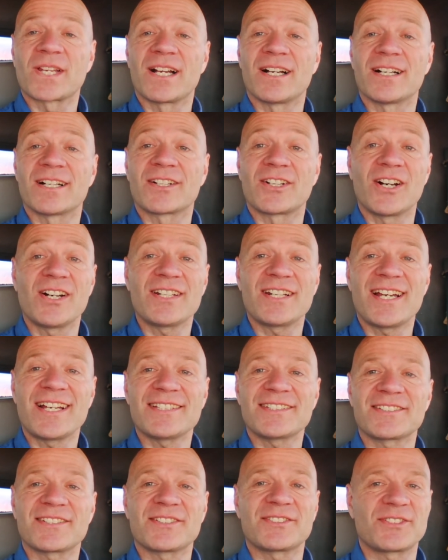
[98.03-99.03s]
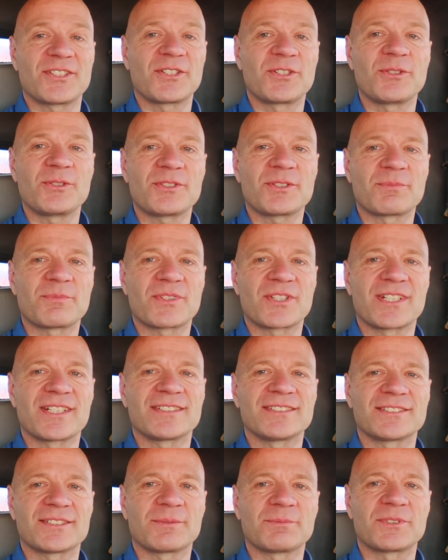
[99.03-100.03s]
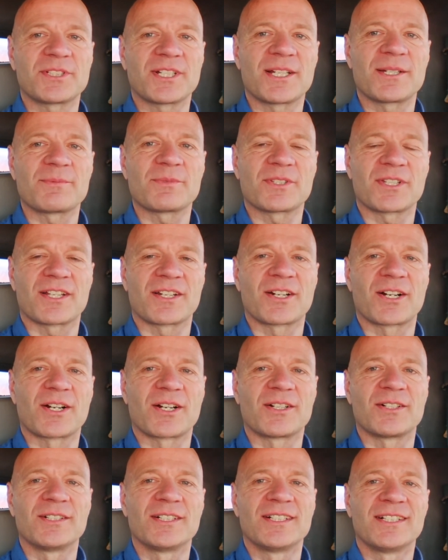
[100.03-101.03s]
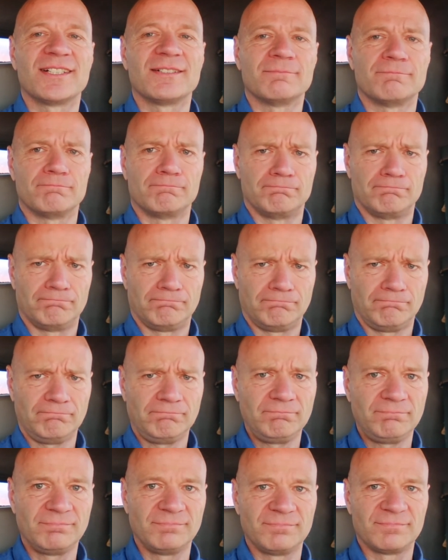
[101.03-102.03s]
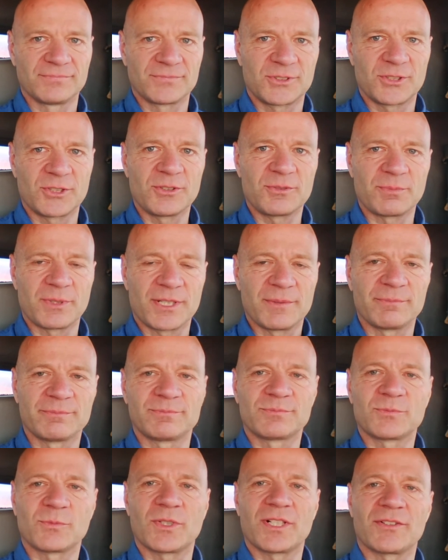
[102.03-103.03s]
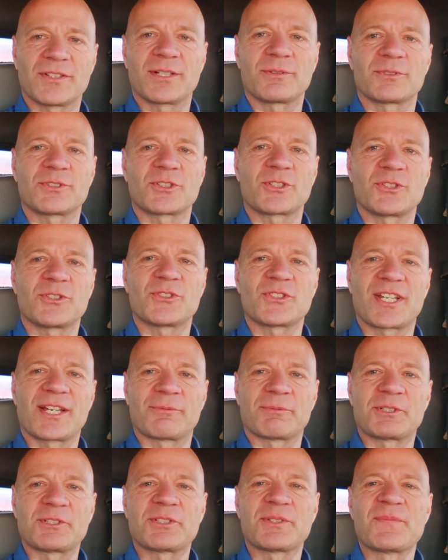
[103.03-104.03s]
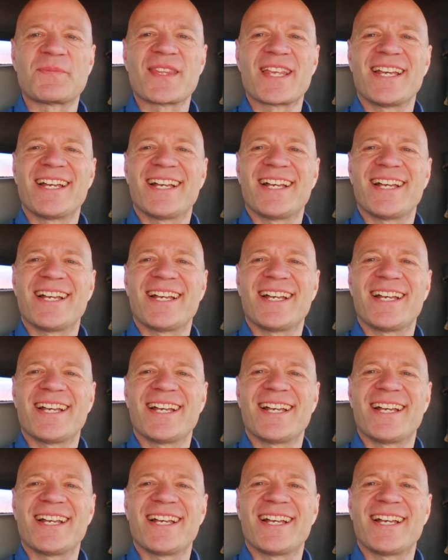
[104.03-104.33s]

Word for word: Uh, God asks us to do some things sometimes that are, mm, excuse me, wow, that was a good sandwich.